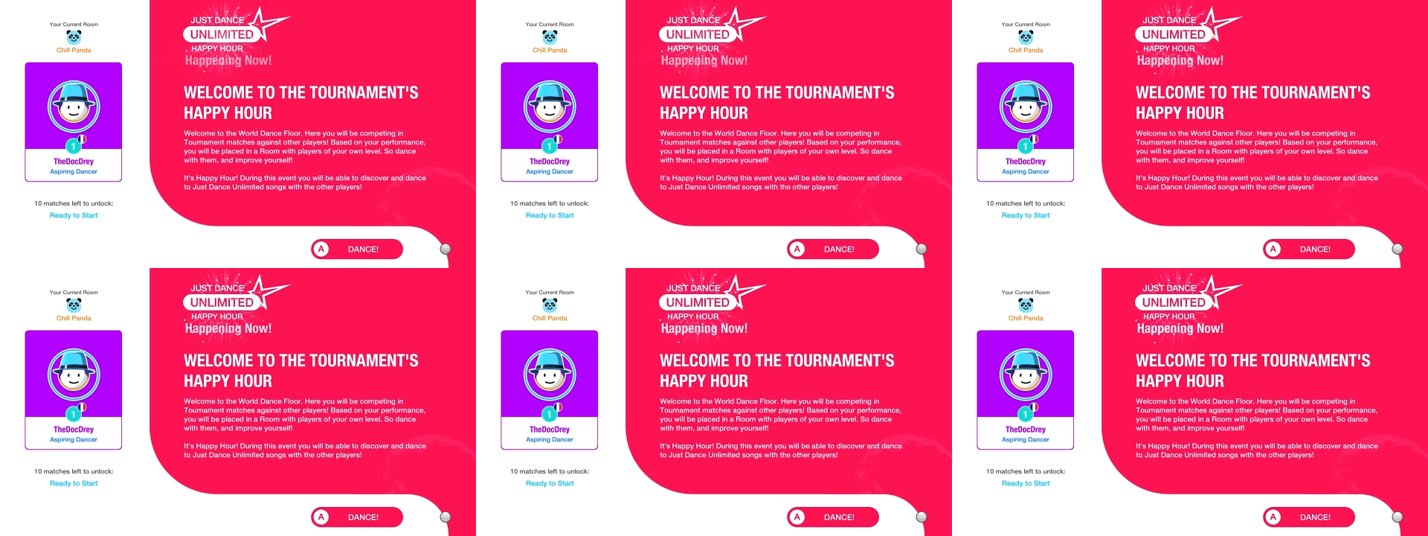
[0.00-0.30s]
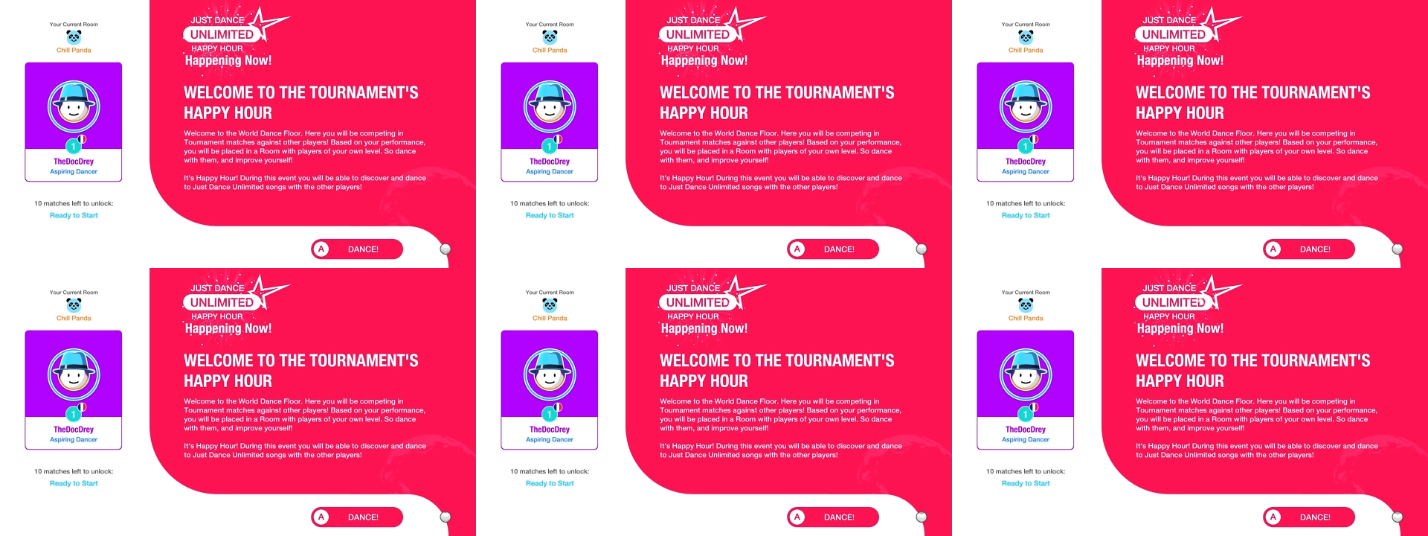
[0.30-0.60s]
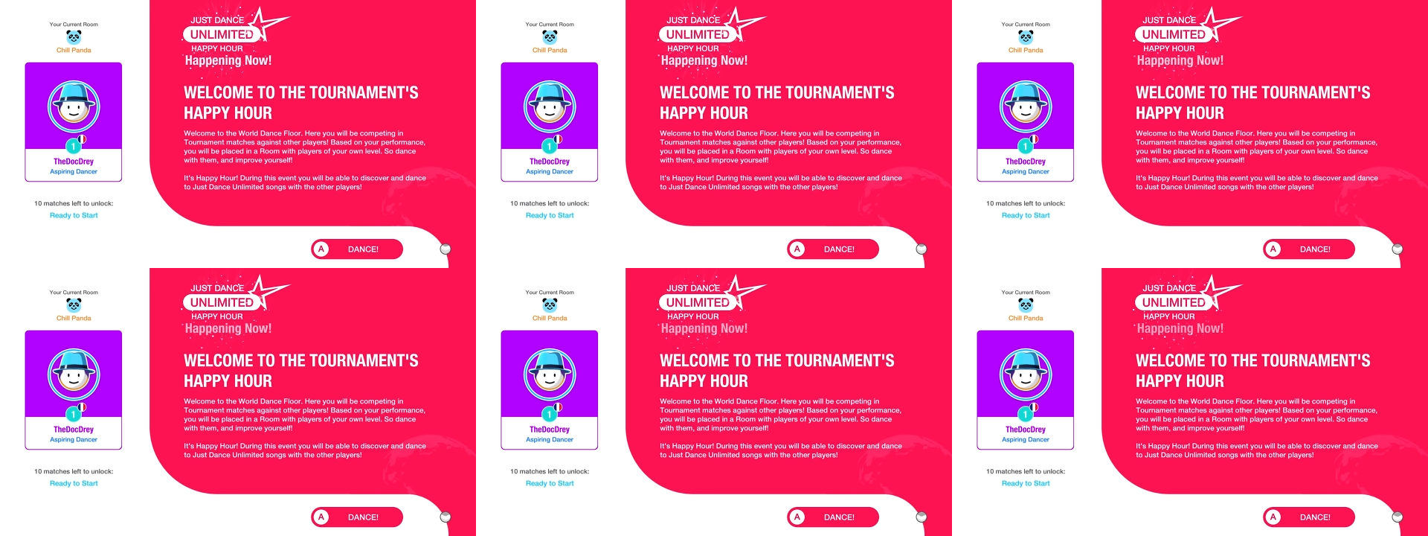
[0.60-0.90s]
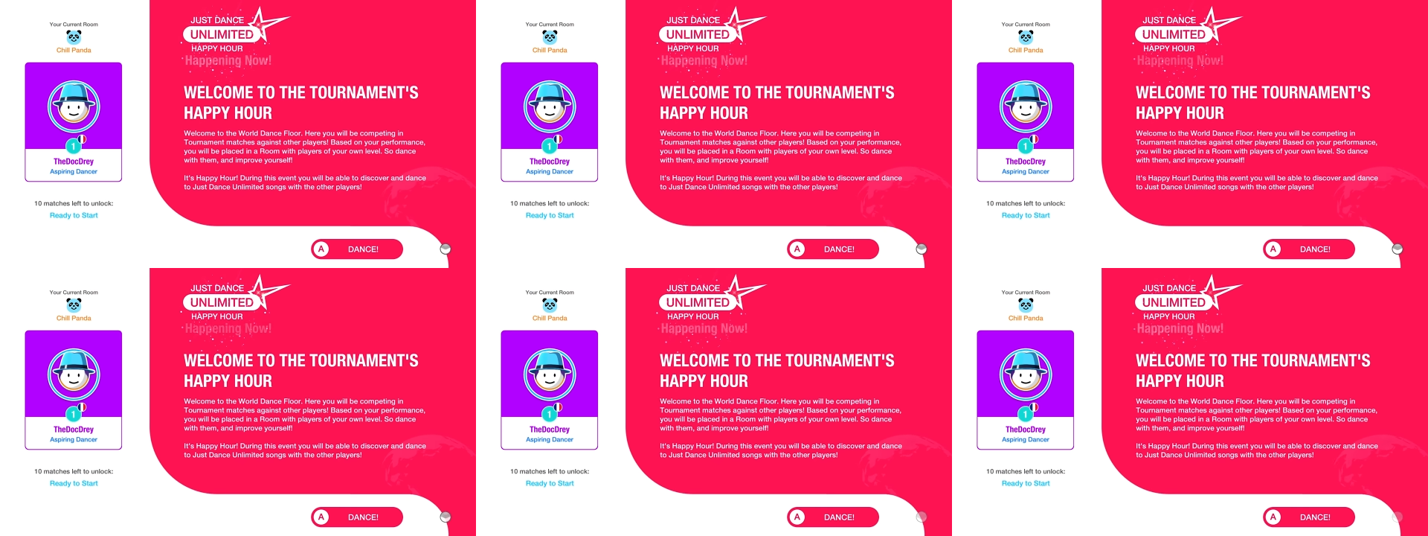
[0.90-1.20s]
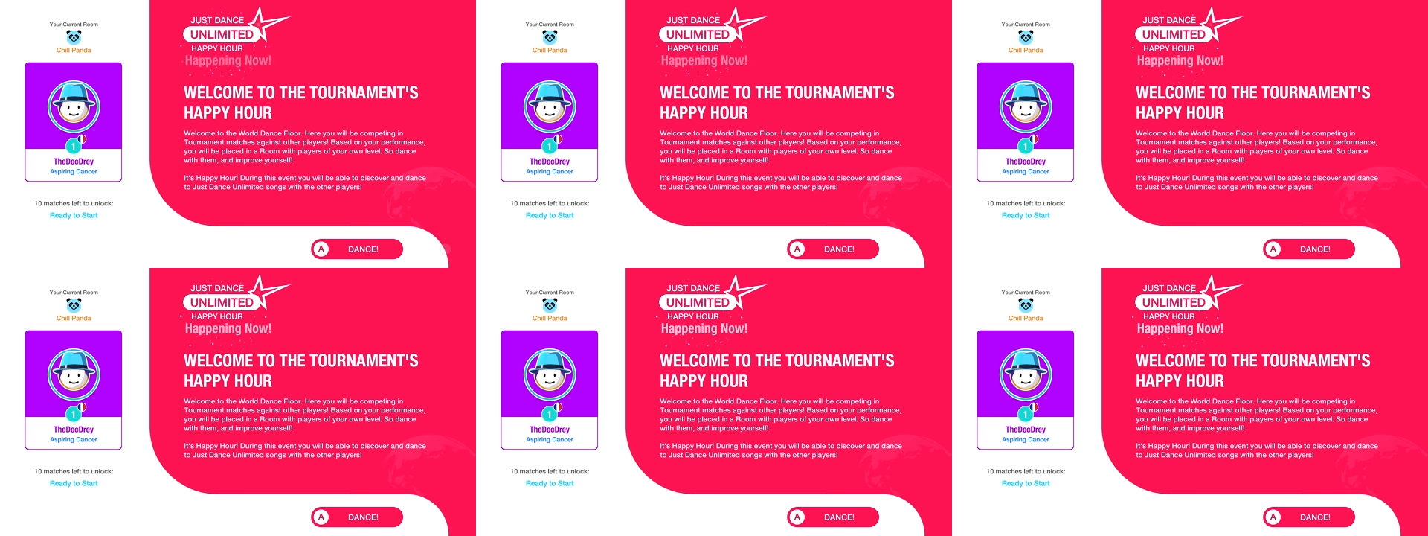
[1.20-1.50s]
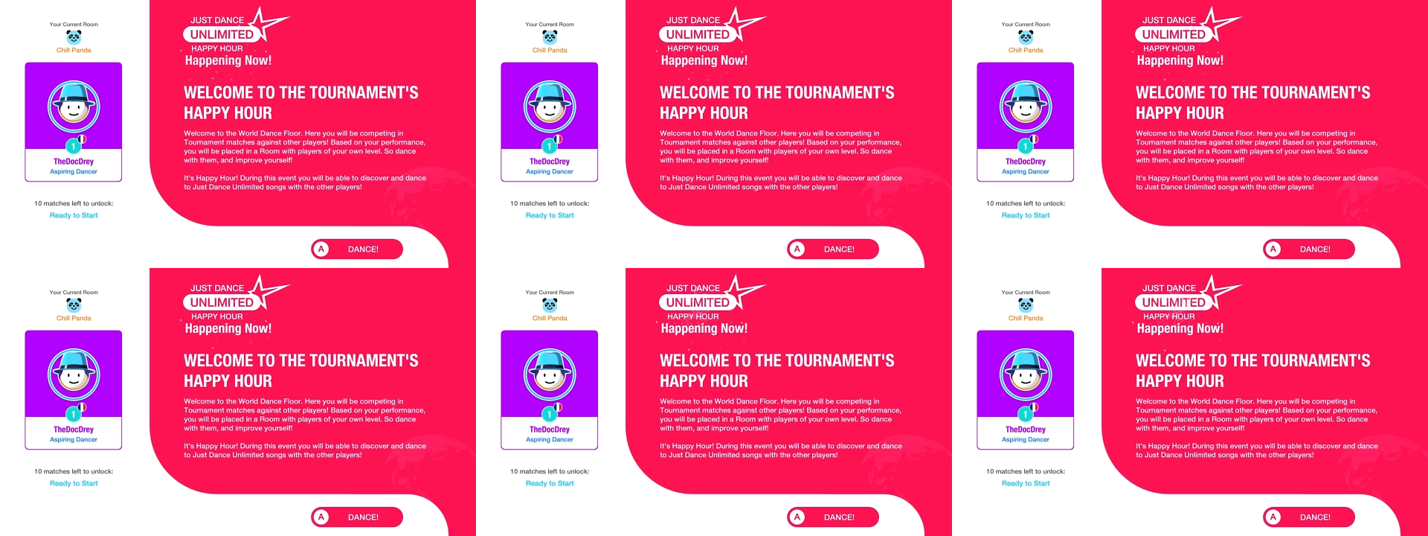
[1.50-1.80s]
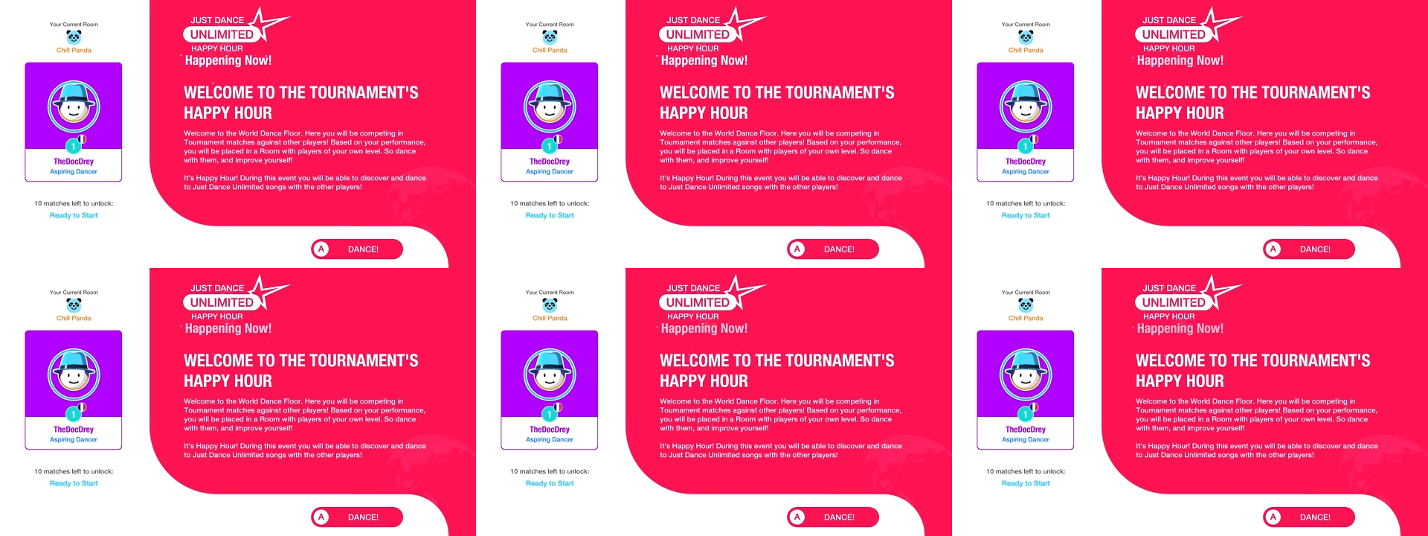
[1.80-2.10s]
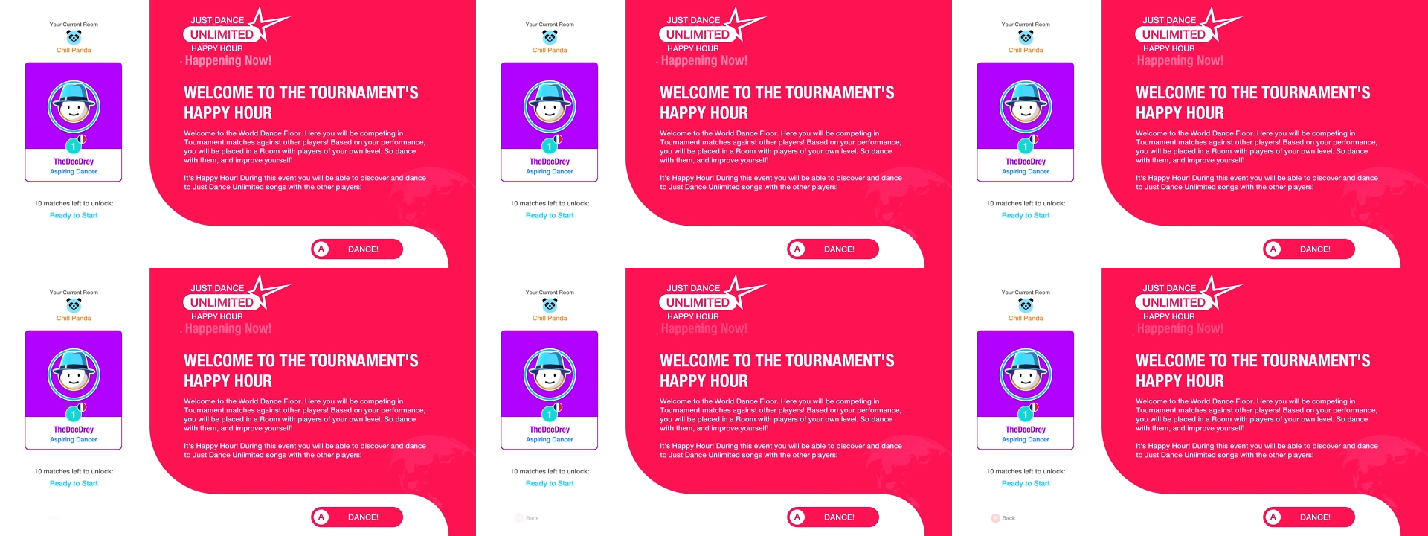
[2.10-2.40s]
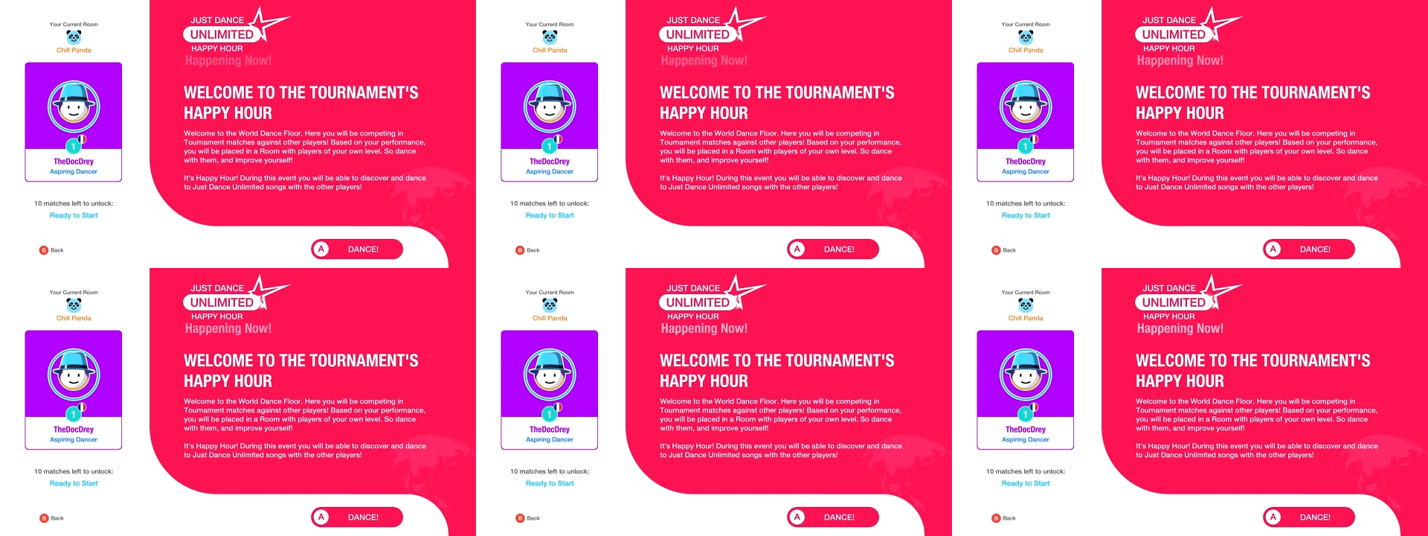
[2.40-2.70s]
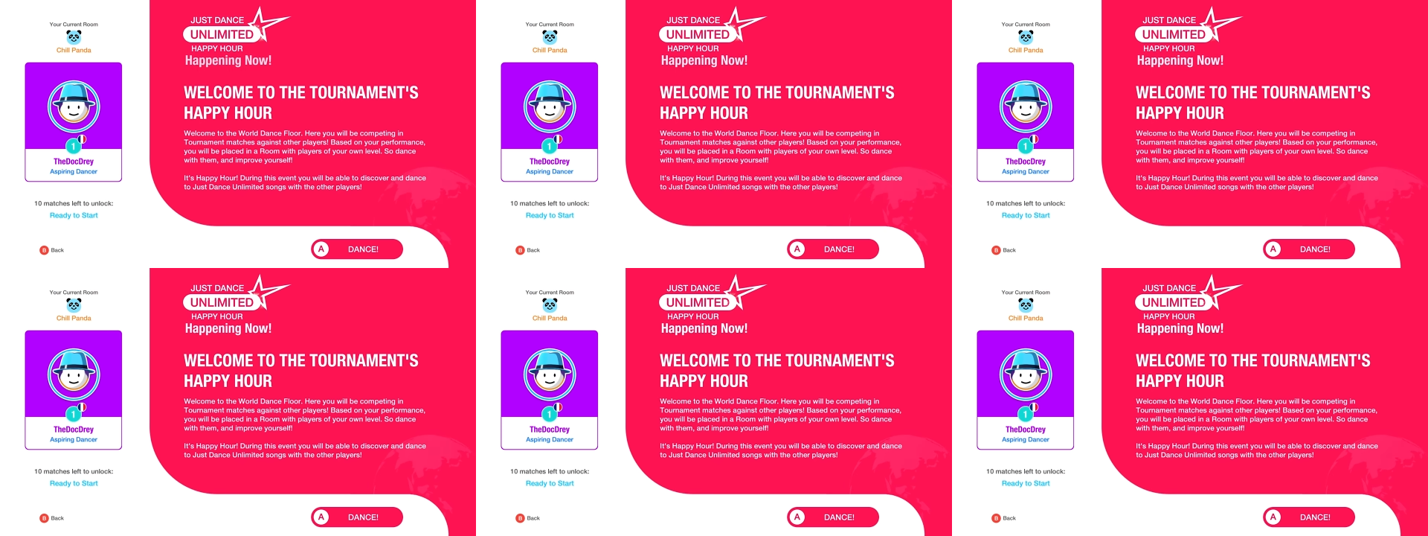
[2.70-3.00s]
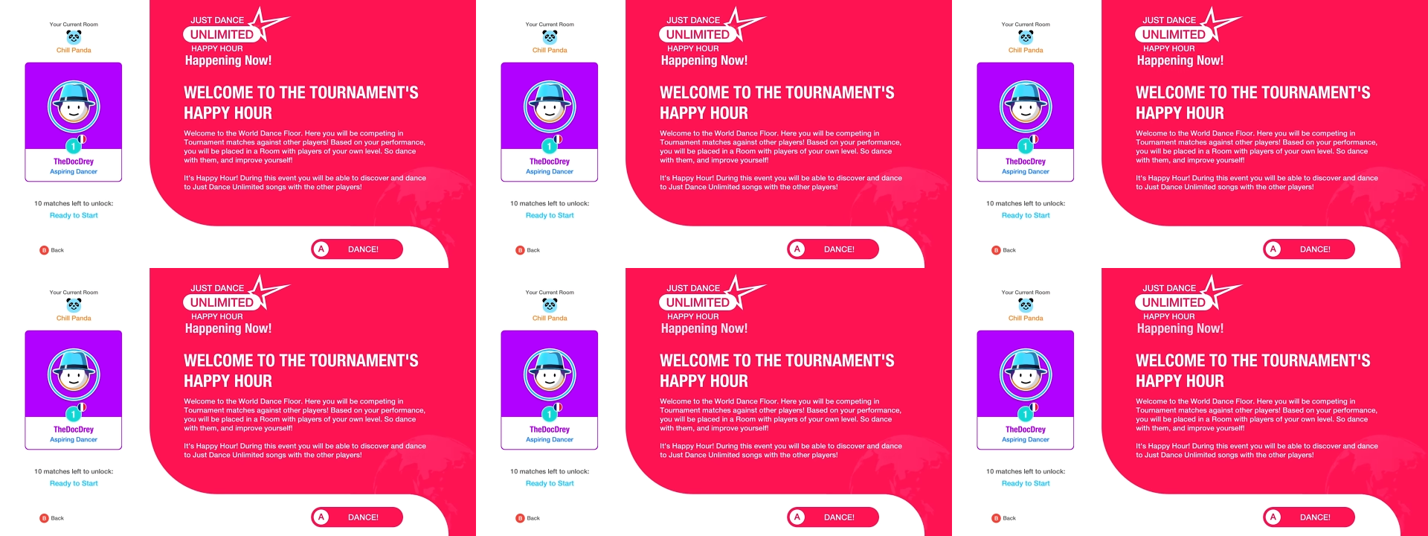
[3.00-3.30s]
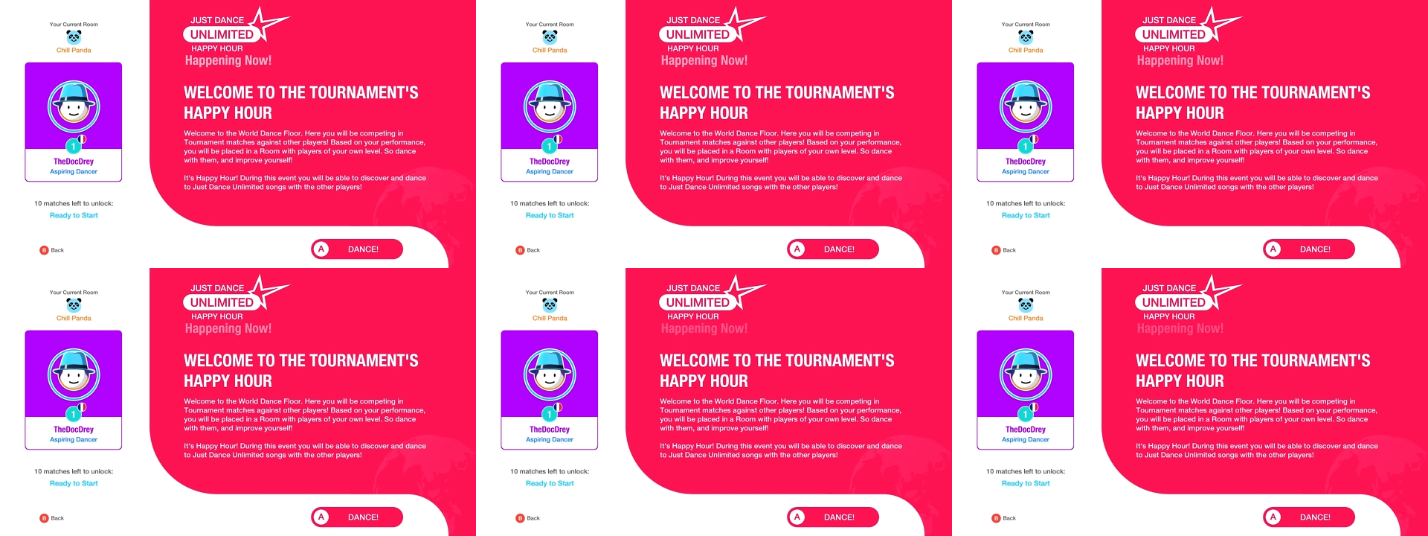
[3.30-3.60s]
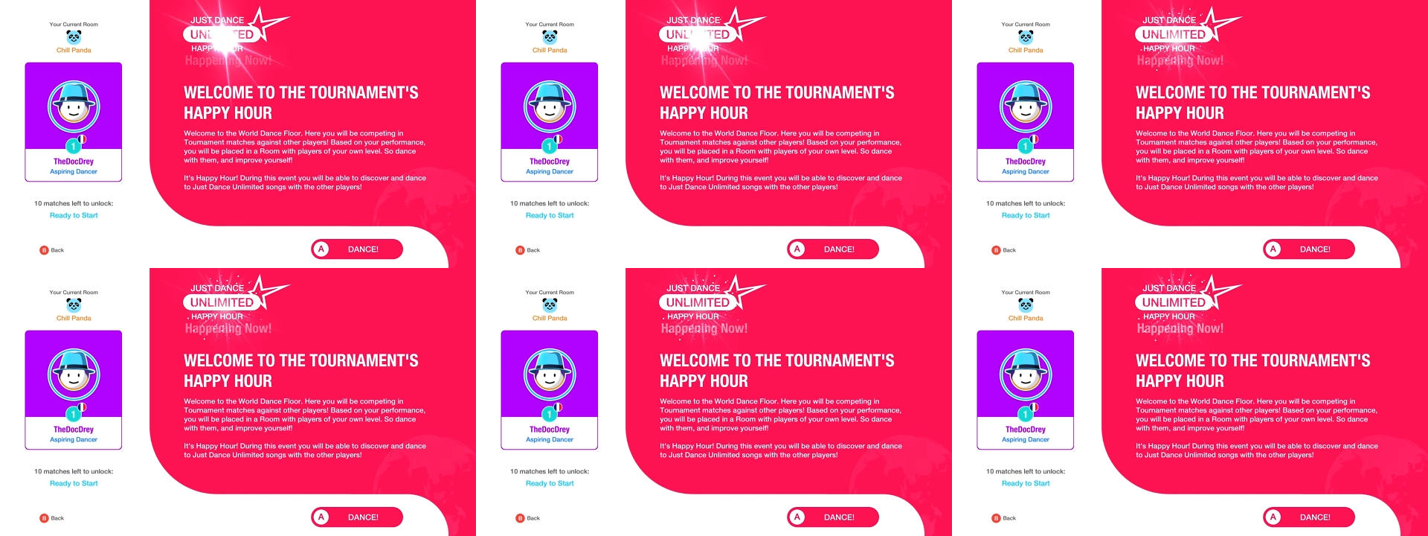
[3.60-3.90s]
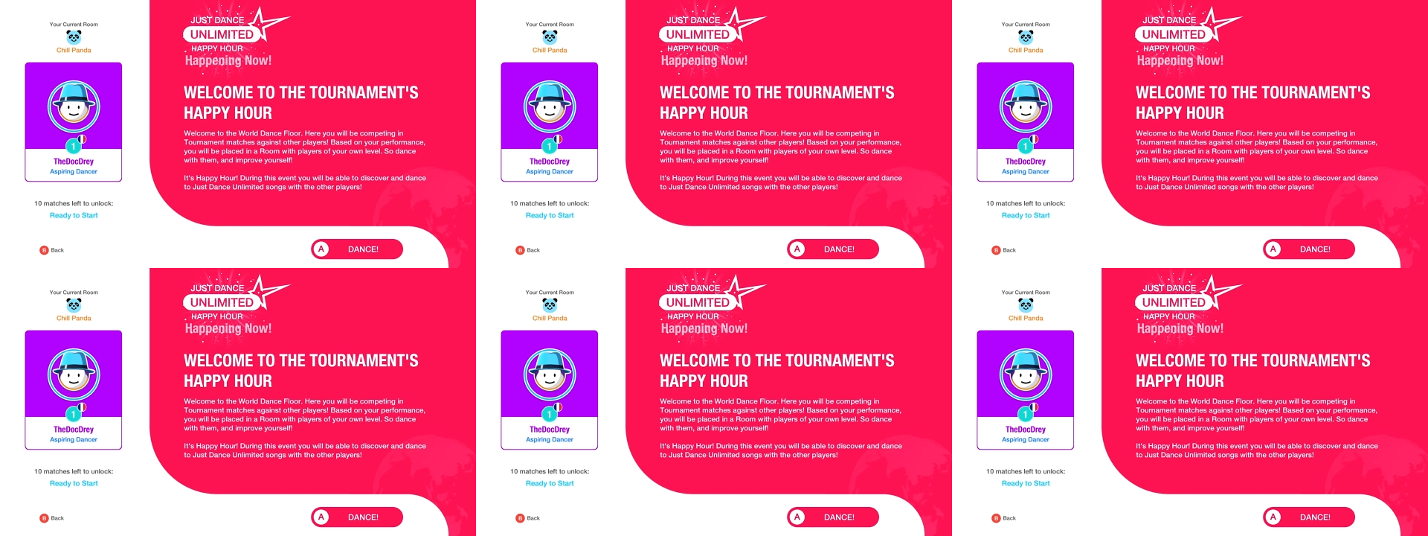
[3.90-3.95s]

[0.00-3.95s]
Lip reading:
Nobody's mouth can be seen.